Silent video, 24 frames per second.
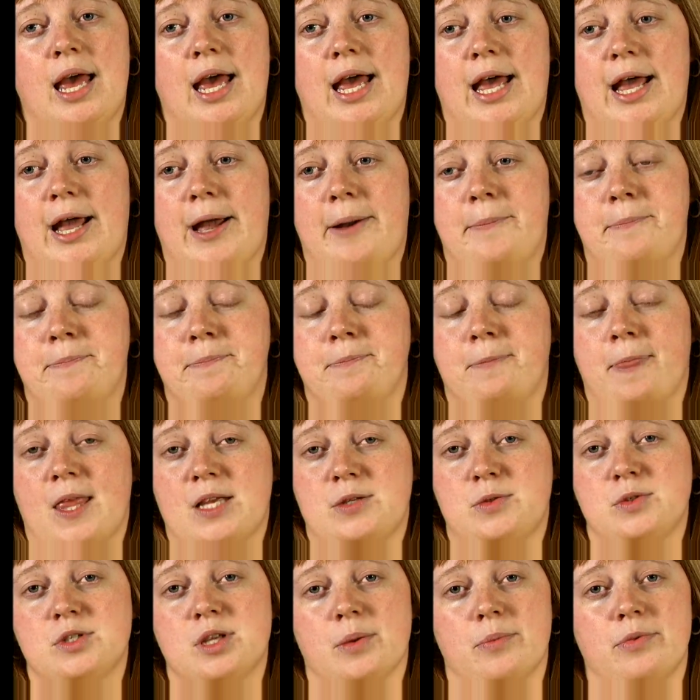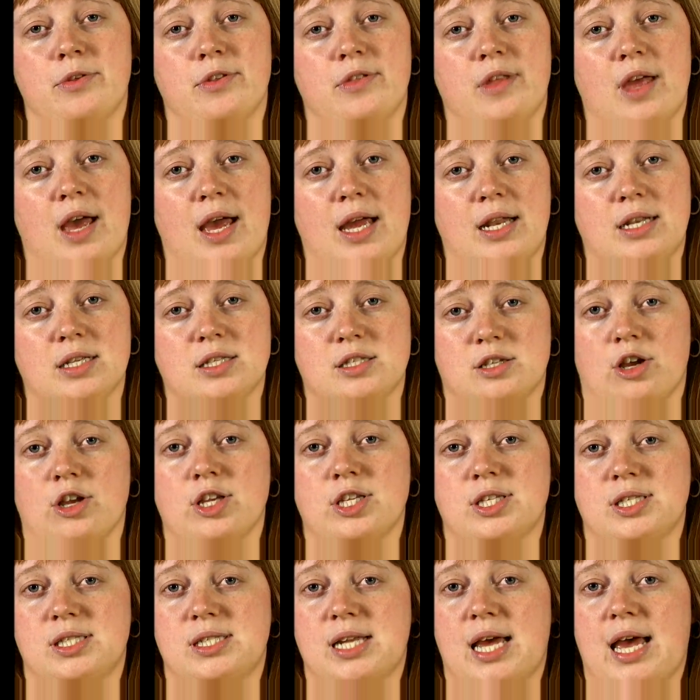This was something that I
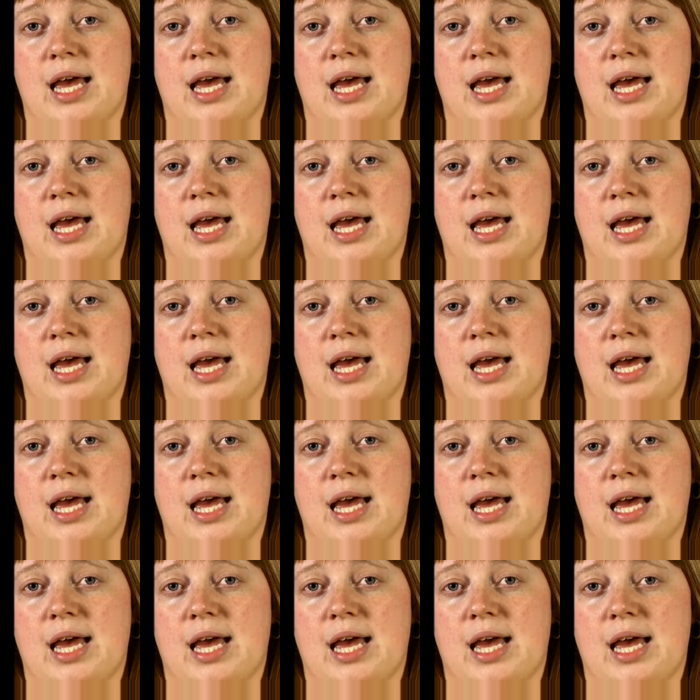discussed